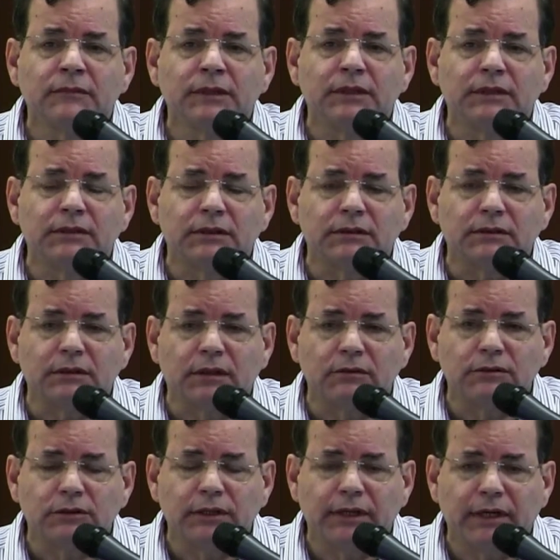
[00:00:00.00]
is
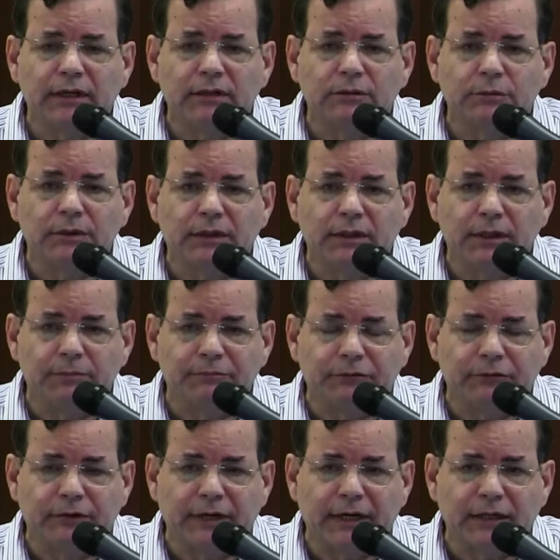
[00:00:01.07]
associated with hip
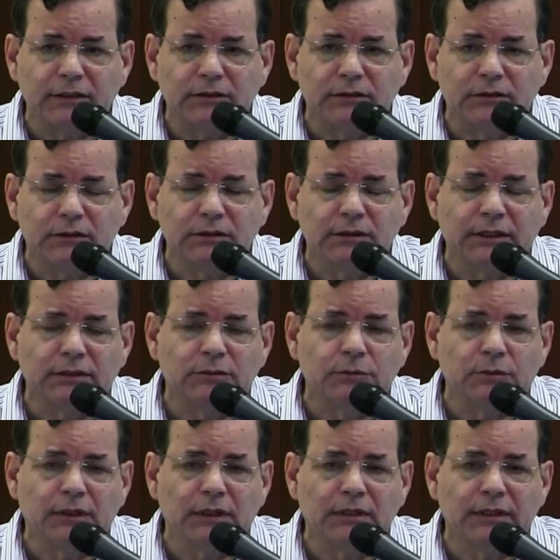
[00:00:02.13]
fractures as
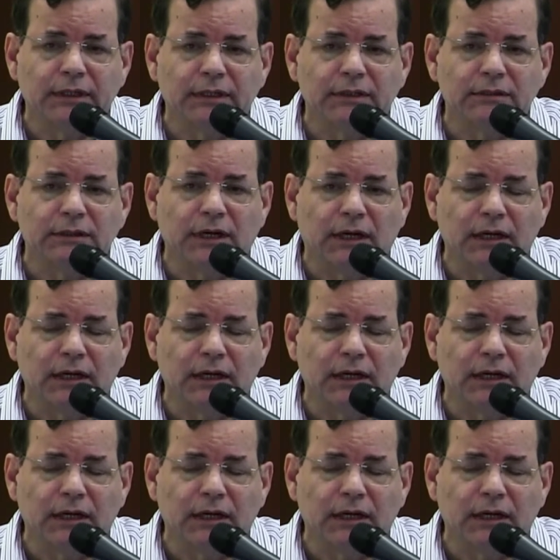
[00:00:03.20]
well as